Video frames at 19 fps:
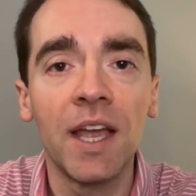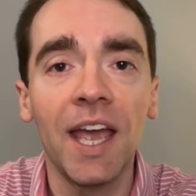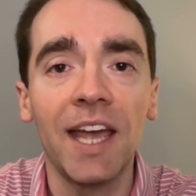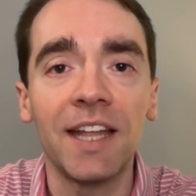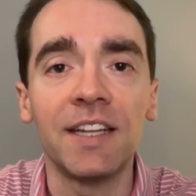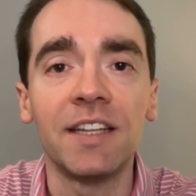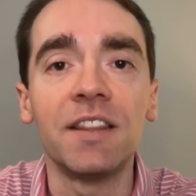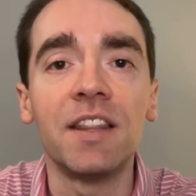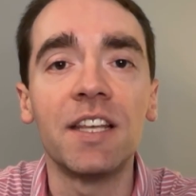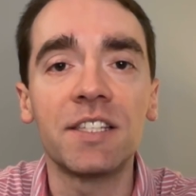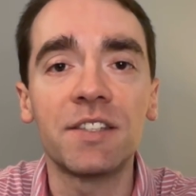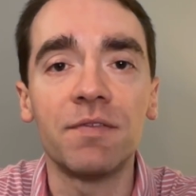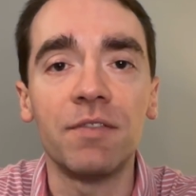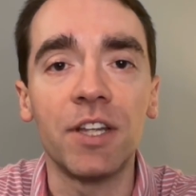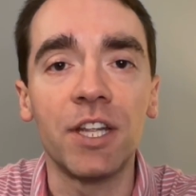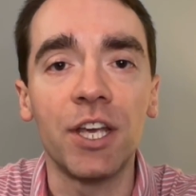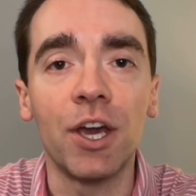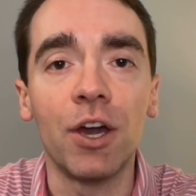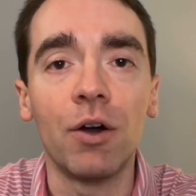and in this
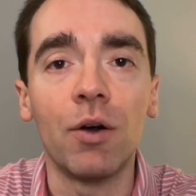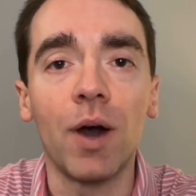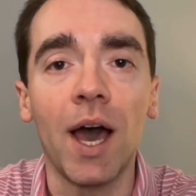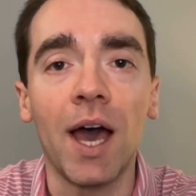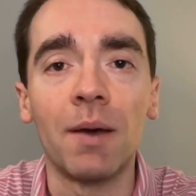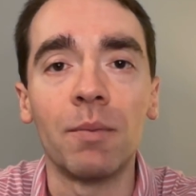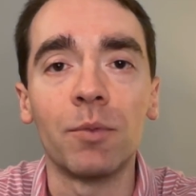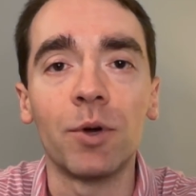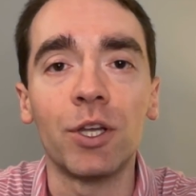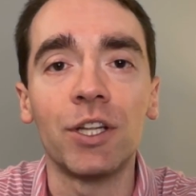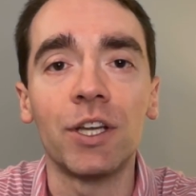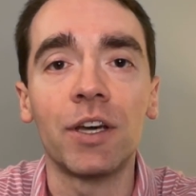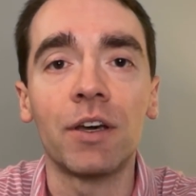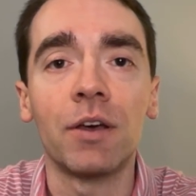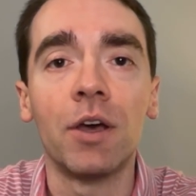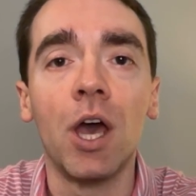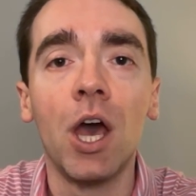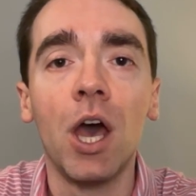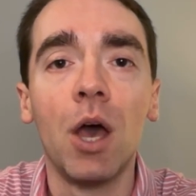video, I'm going to
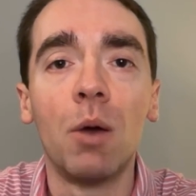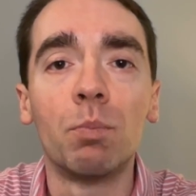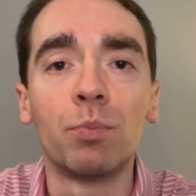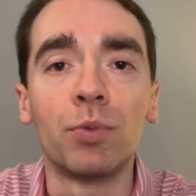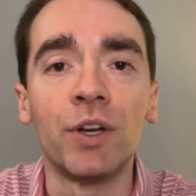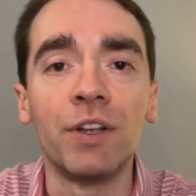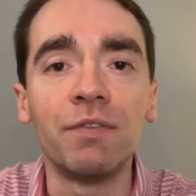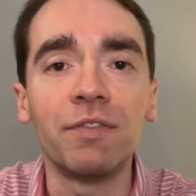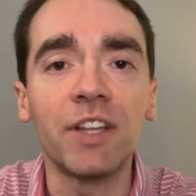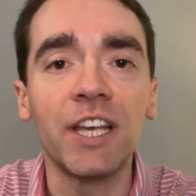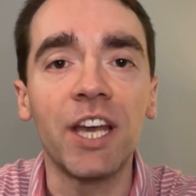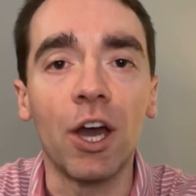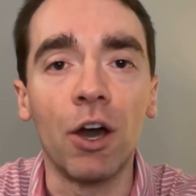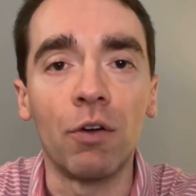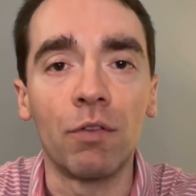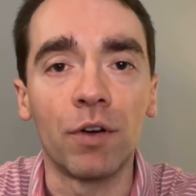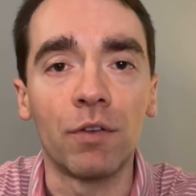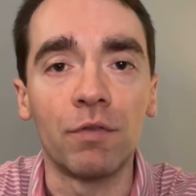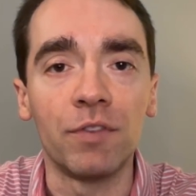briefly
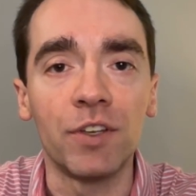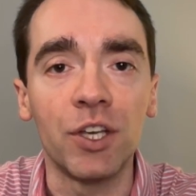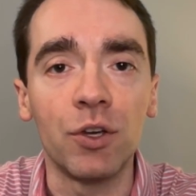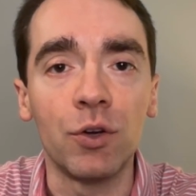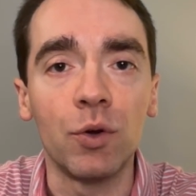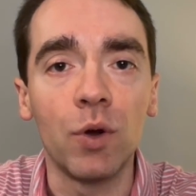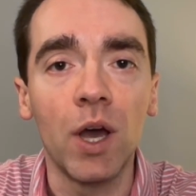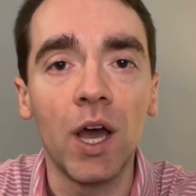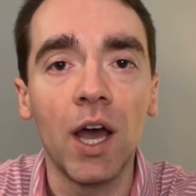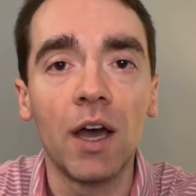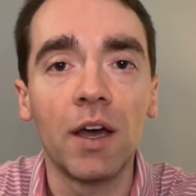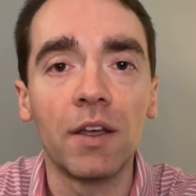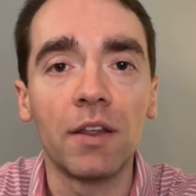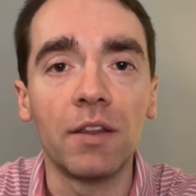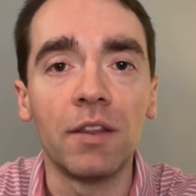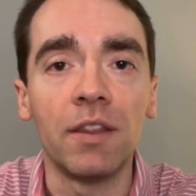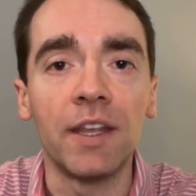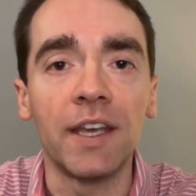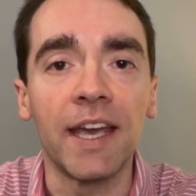overview
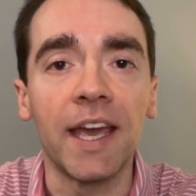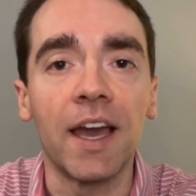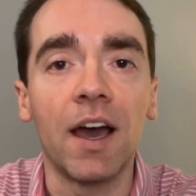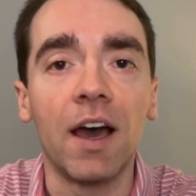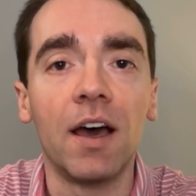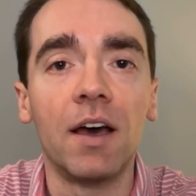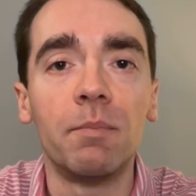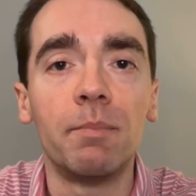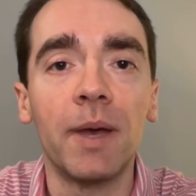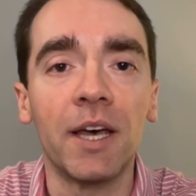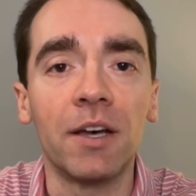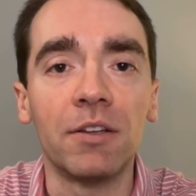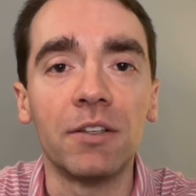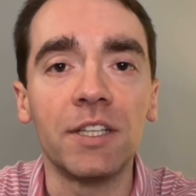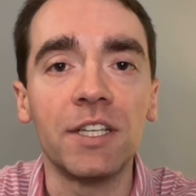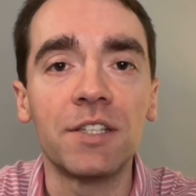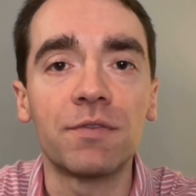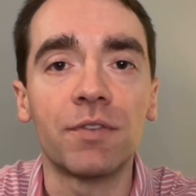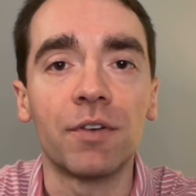the
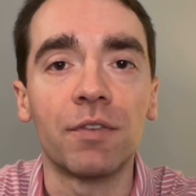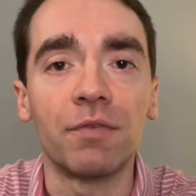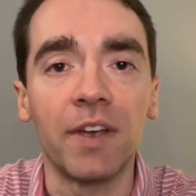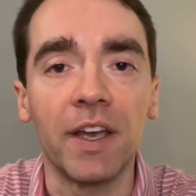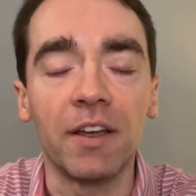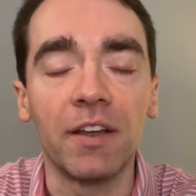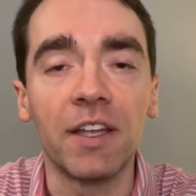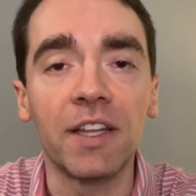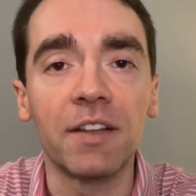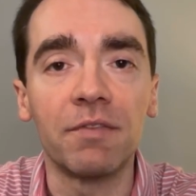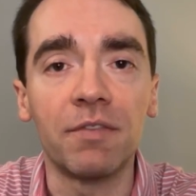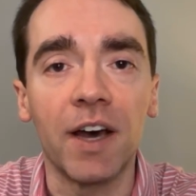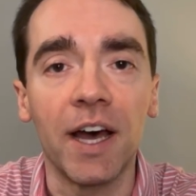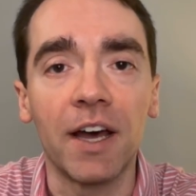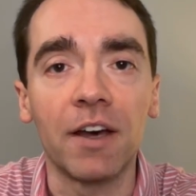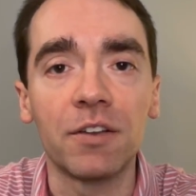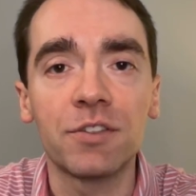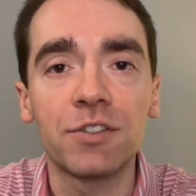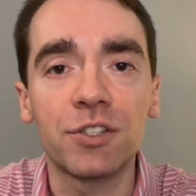penalties for failing to
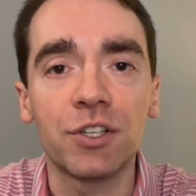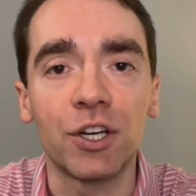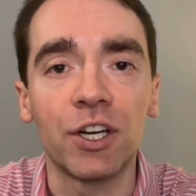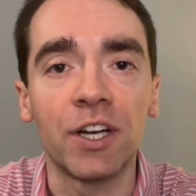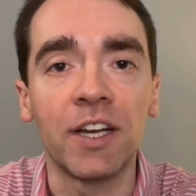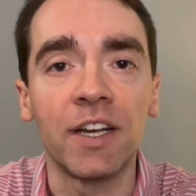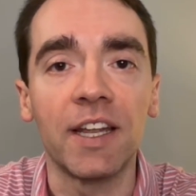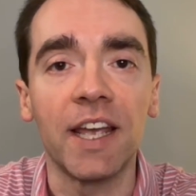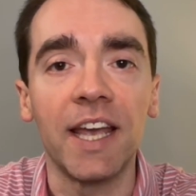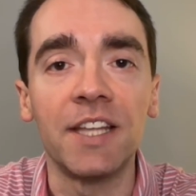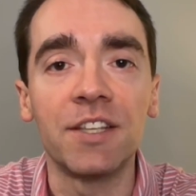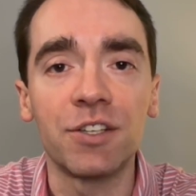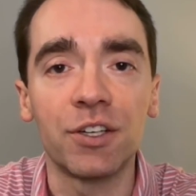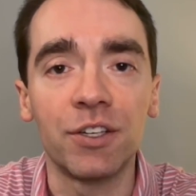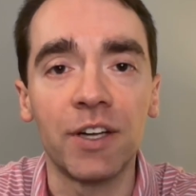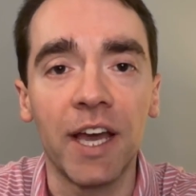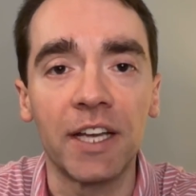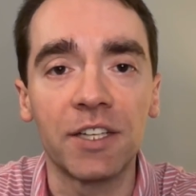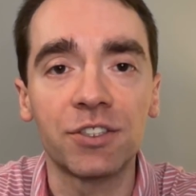file certain
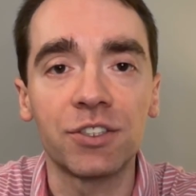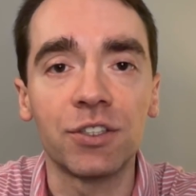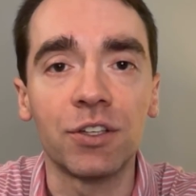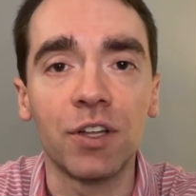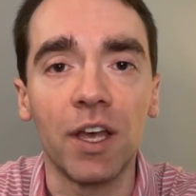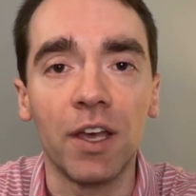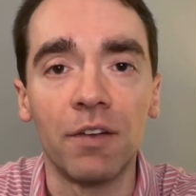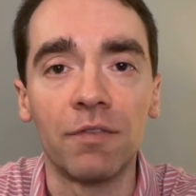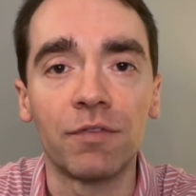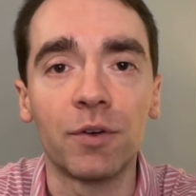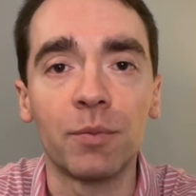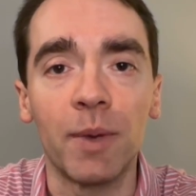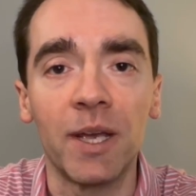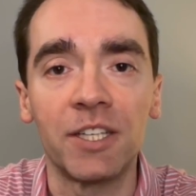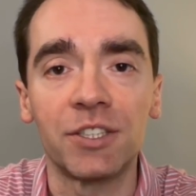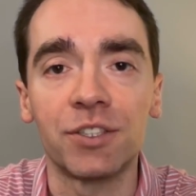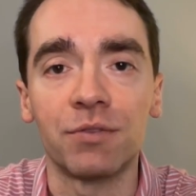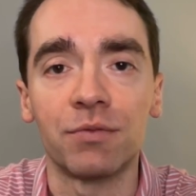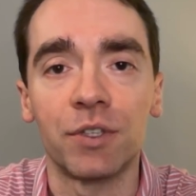international
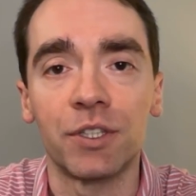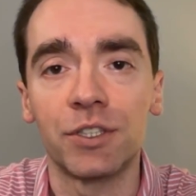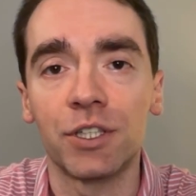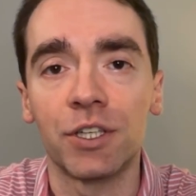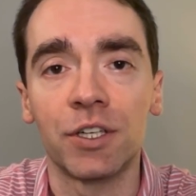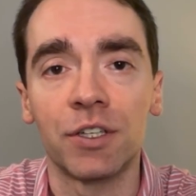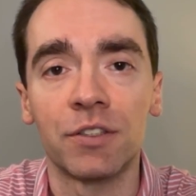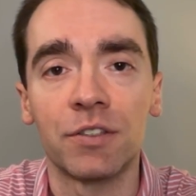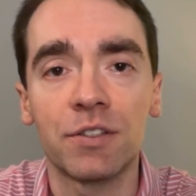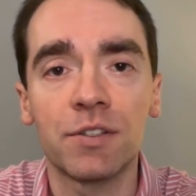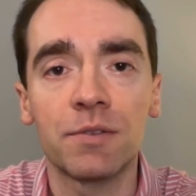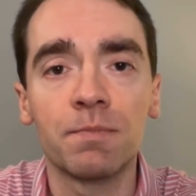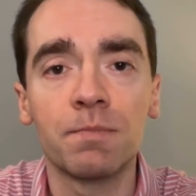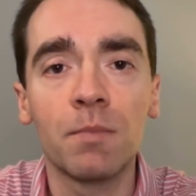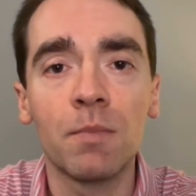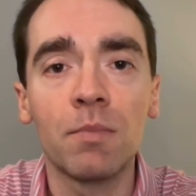information returns.